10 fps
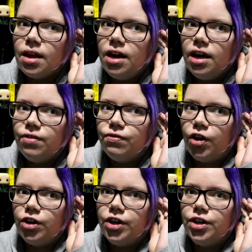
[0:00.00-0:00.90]
It
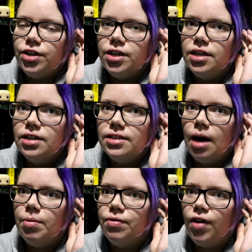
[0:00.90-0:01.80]
followed
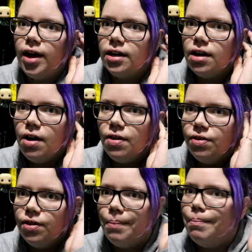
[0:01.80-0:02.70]
some of like
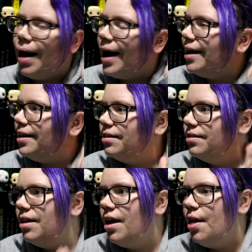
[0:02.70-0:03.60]
the main
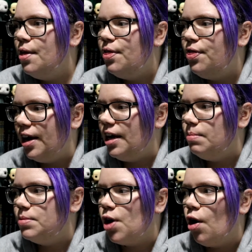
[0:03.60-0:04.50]

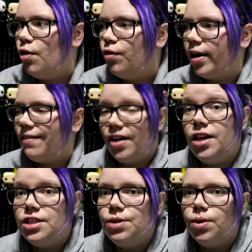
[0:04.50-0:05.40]
themes of like
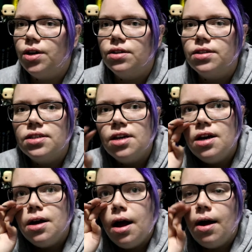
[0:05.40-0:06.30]
fantasy worlds
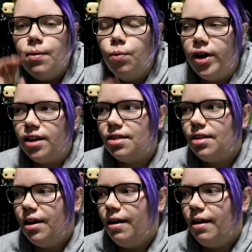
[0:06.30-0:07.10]
with